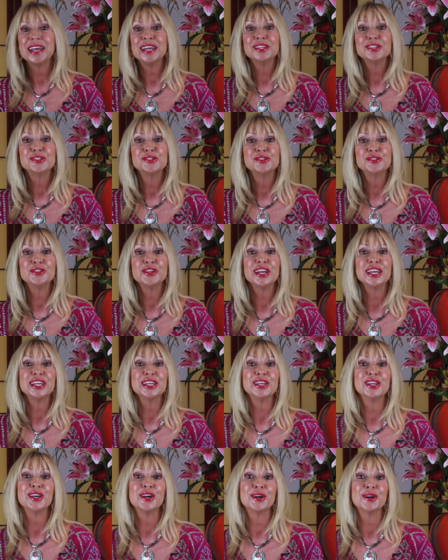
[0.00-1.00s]
is she
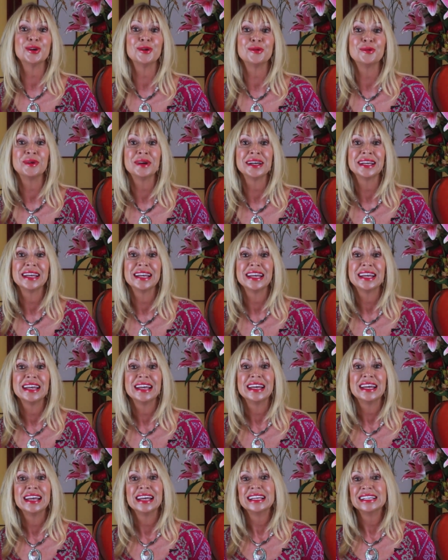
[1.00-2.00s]
you?
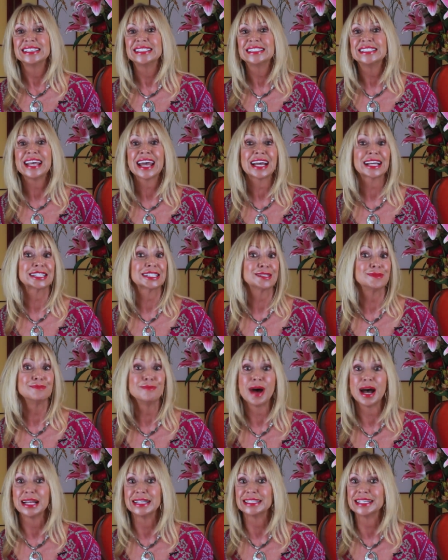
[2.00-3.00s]
Six
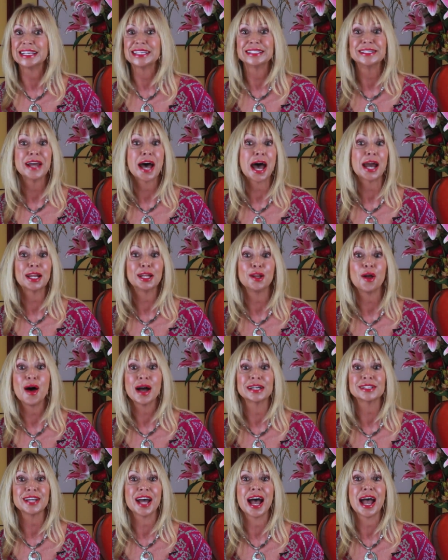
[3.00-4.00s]
months is not a
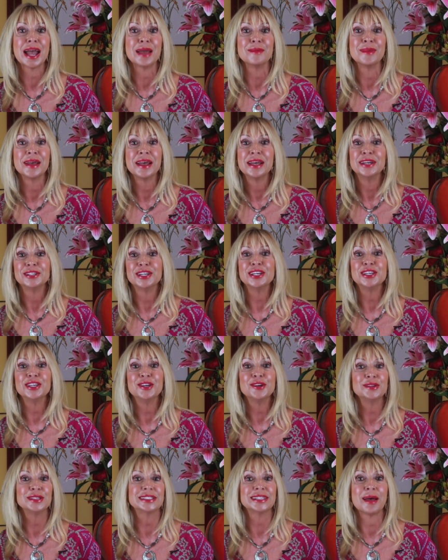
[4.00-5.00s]
long time to
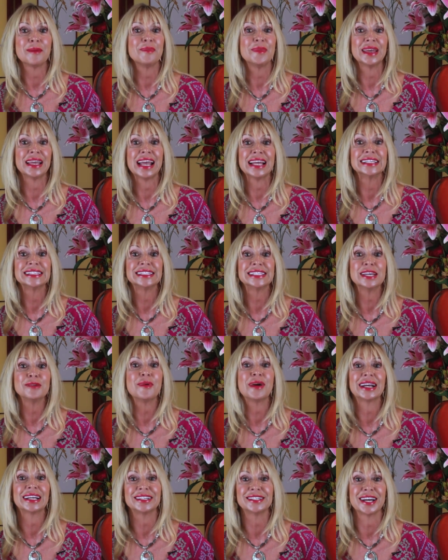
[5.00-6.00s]
use something and see
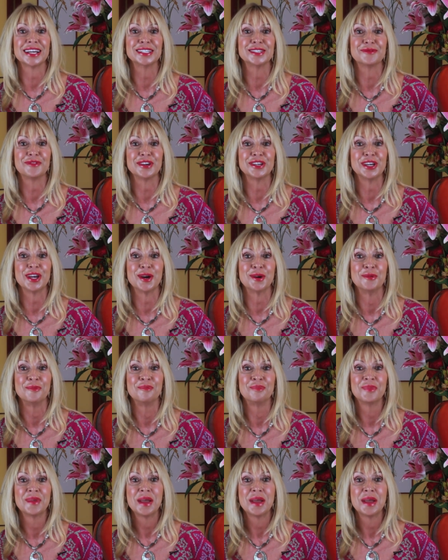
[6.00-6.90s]
what it does for you.